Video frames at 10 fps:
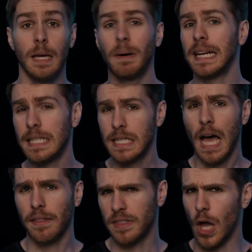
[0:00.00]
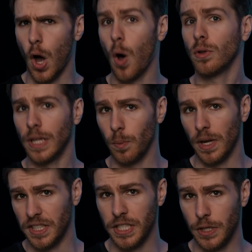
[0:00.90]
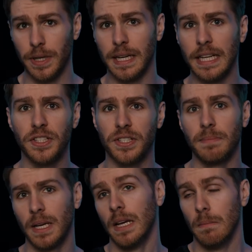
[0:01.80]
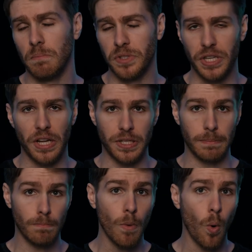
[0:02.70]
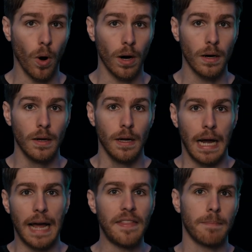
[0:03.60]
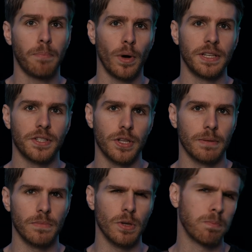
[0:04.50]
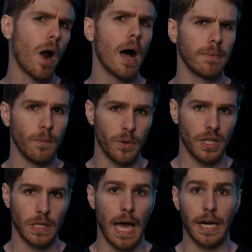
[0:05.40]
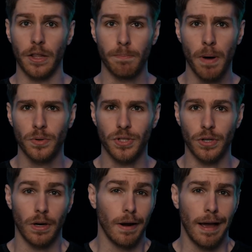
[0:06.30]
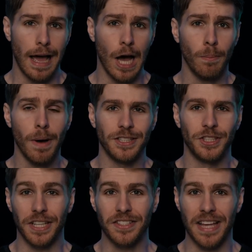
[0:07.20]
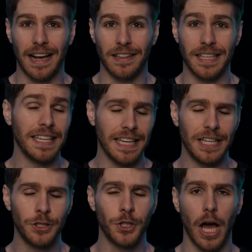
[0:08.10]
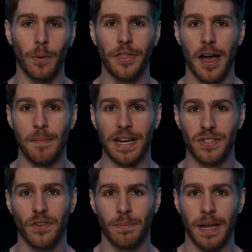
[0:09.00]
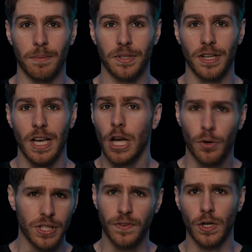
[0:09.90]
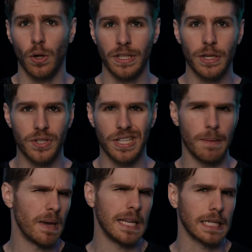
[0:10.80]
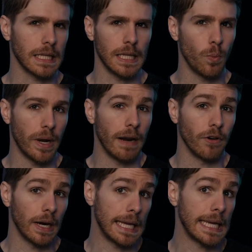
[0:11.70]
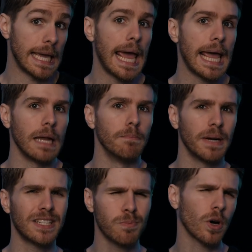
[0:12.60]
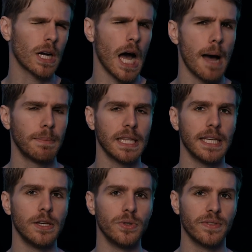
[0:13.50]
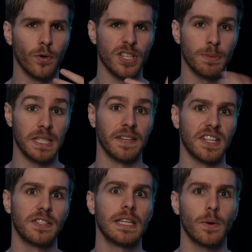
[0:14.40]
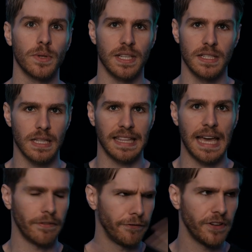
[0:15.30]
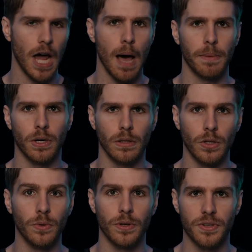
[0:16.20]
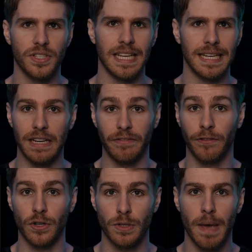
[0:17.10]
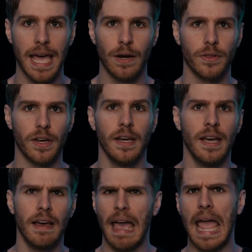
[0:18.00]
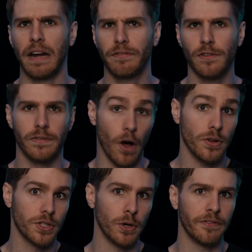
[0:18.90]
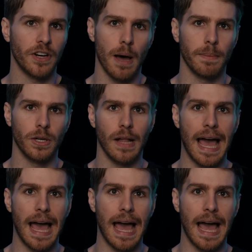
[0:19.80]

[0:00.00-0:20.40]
But he's not the only one to do it, he just does it more. And that points to the problem with the line on the poster. How much exactly is shot with IMAX film cameras? Christopher Nolan uses it basically whenever he can, but it's more commonly used for specific sequences, like that phenomenal lunar scene in First Man or the handful of also phenomenal